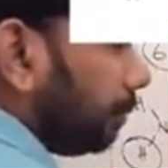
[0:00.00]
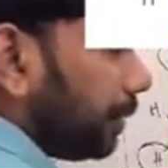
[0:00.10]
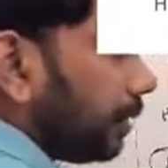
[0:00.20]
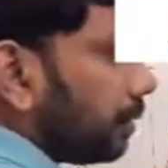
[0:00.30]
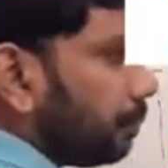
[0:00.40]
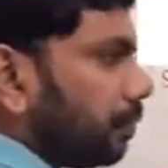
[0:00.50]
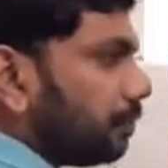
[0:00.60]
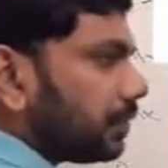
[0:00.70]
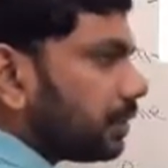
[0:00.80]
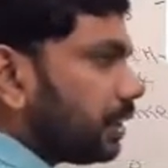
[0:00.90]
will be
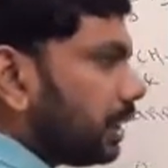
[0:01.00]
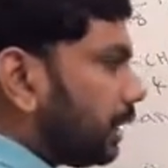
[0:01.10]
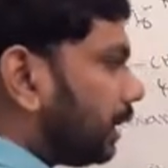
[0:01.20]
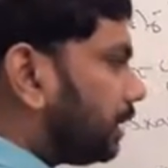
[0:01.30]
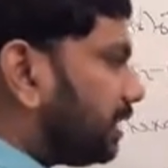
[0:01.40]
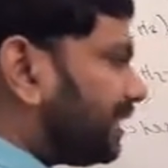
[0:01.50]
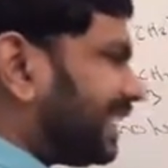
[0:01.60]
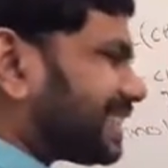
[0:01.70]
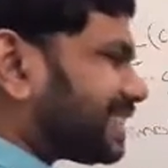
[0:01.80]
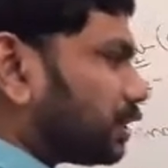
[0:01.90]
removed and the
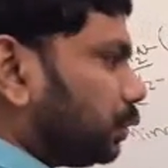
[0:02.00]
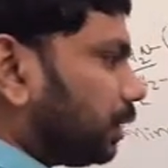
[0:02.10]
next